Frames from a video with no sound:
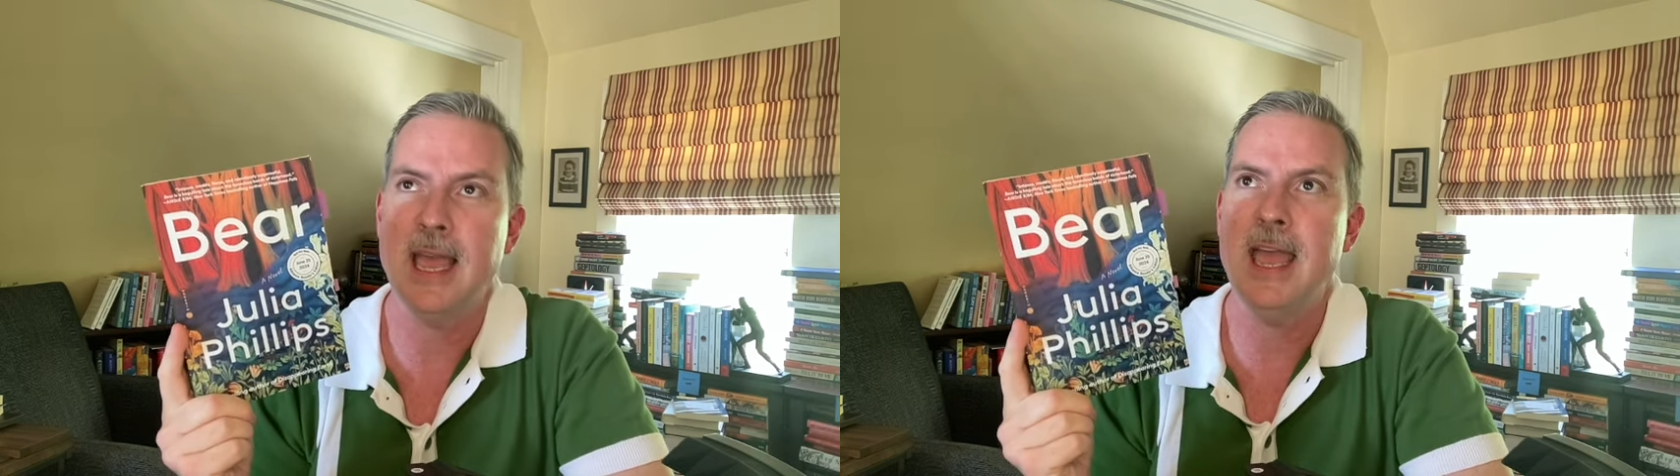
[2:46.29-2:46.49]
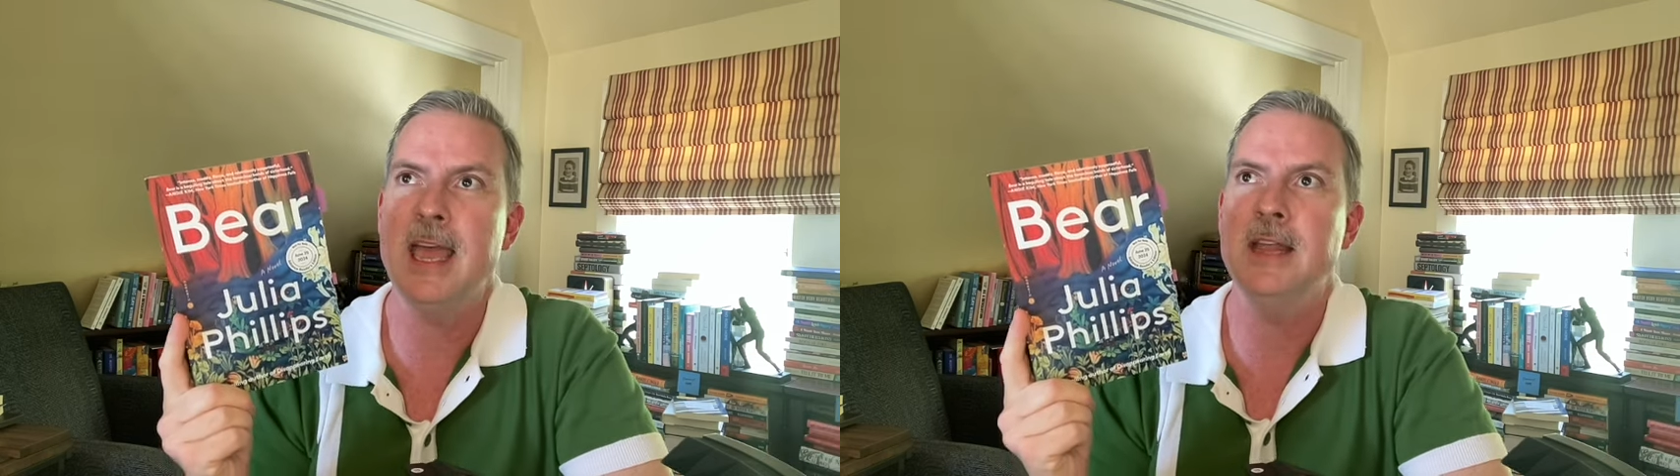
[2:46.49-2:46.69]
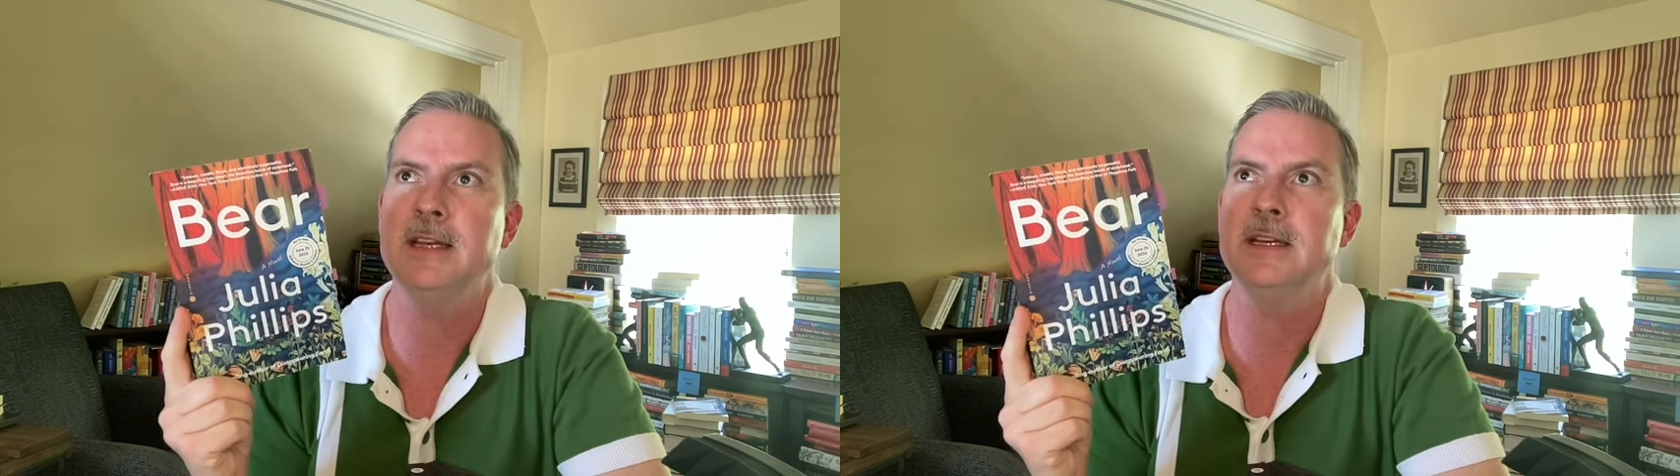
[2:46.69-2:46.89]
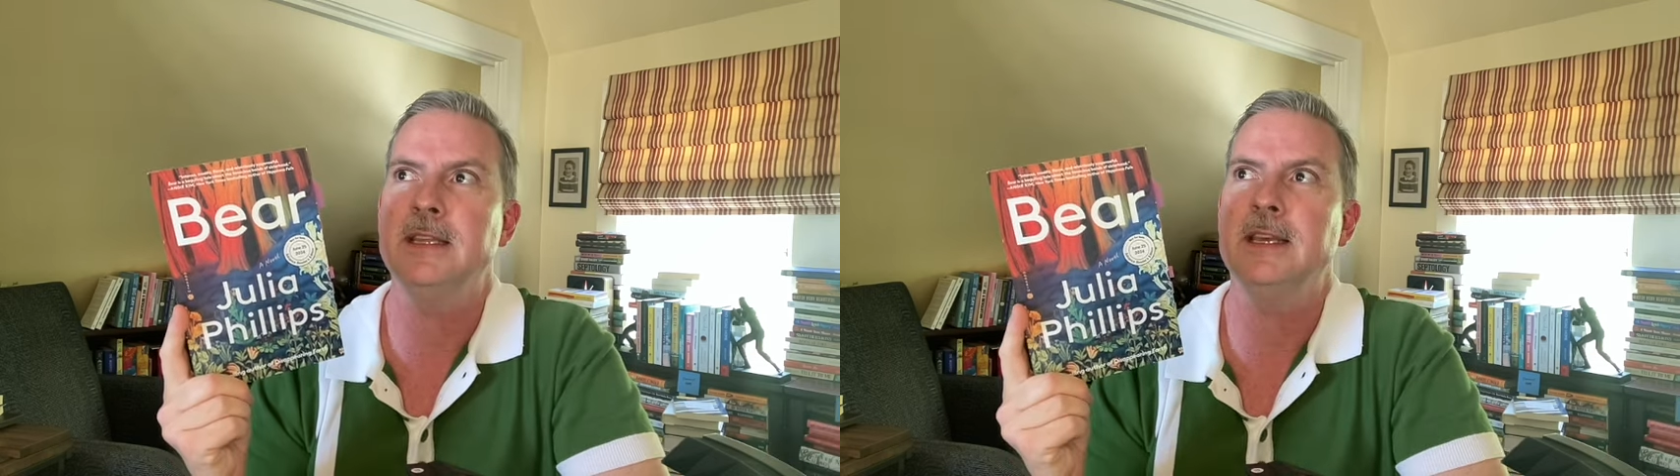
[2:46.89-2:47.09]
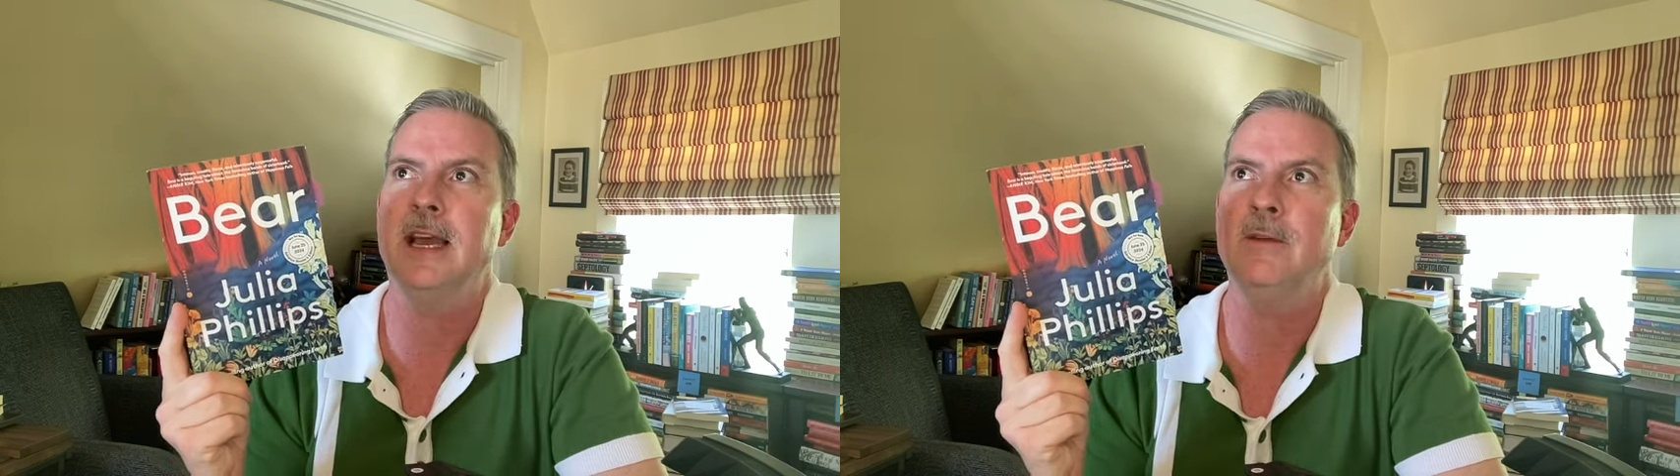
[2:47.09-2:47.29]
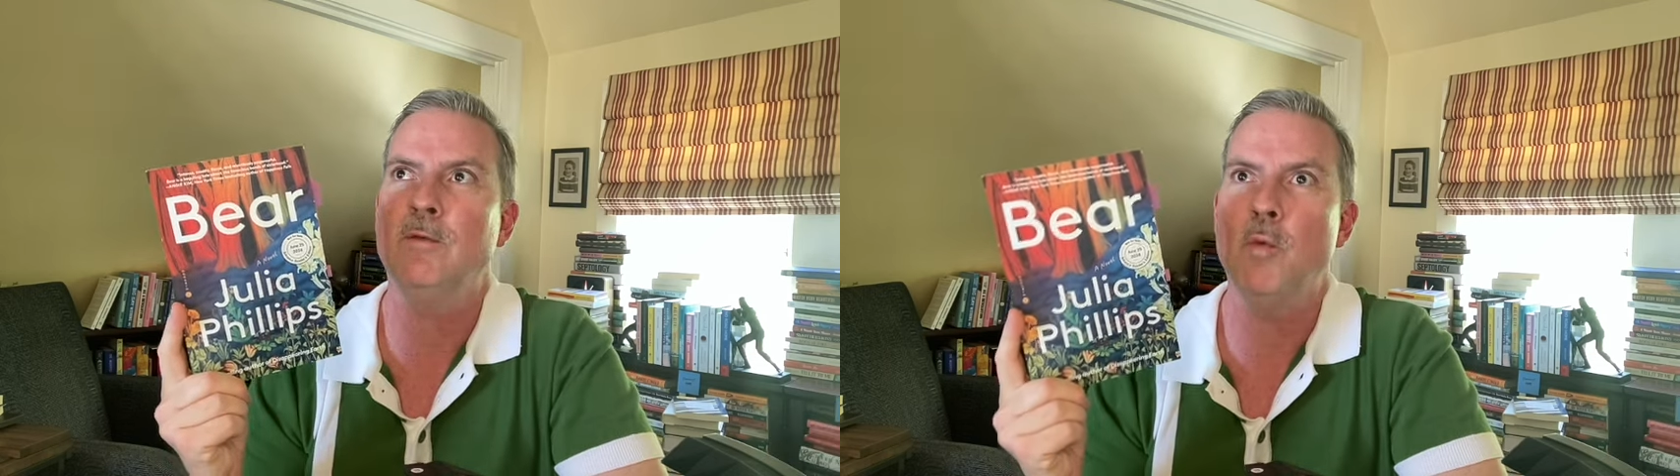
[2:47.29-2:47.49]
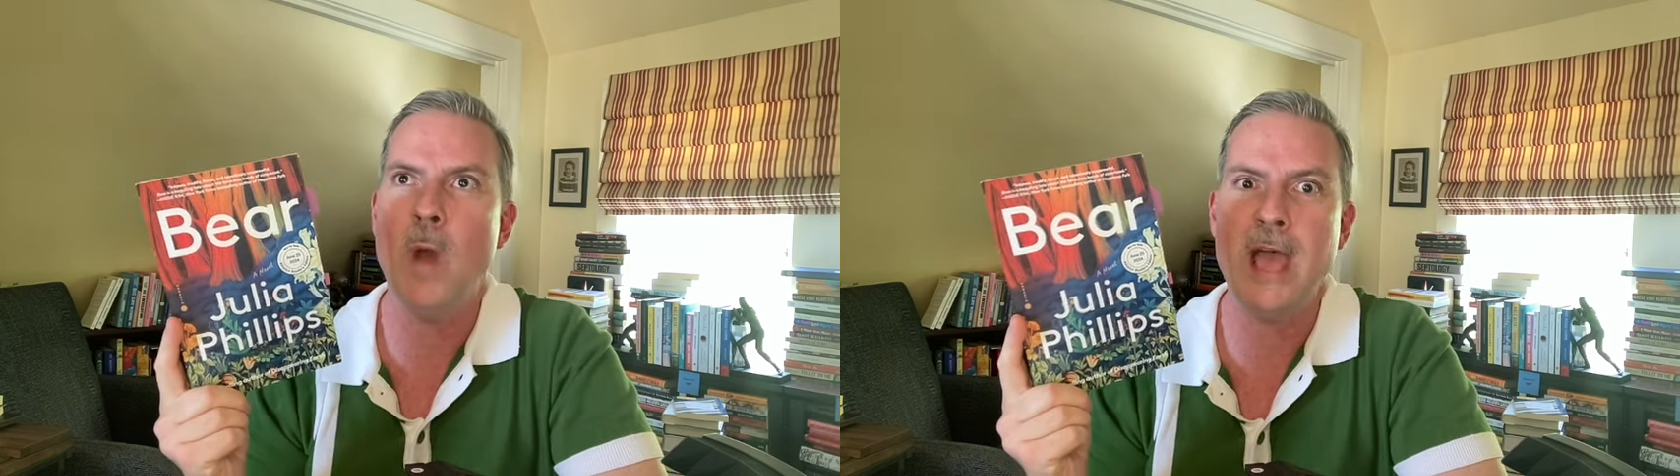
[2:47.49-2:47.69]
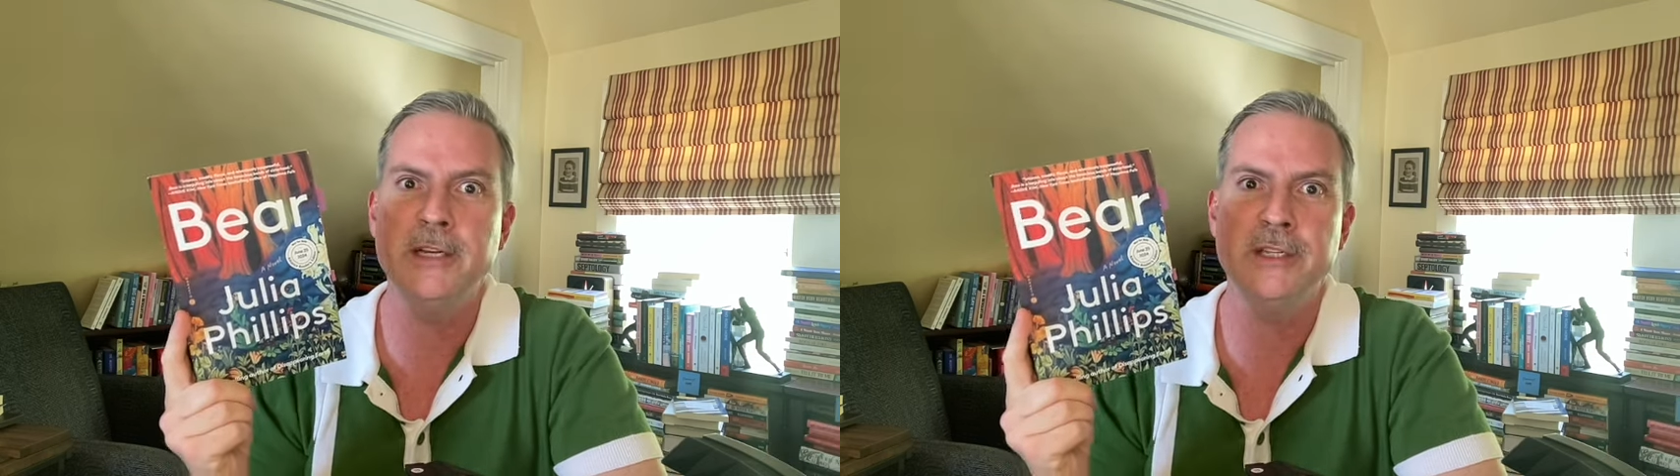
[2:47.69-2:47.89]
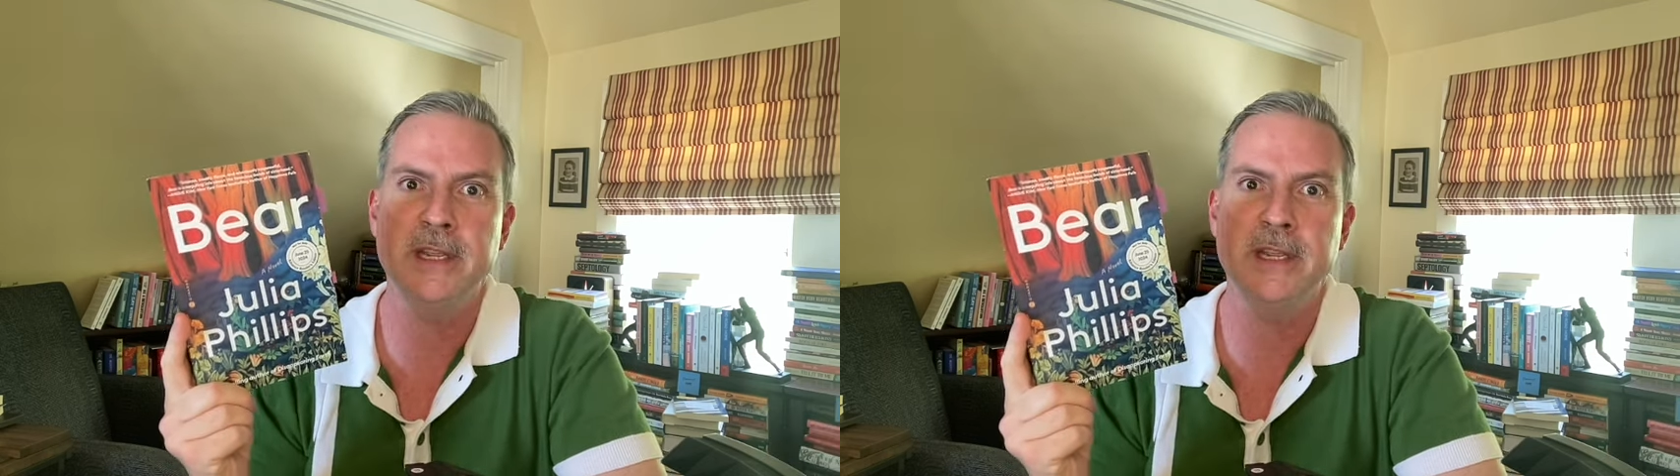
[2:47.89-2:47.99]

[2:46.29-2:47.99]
and the kind of wedge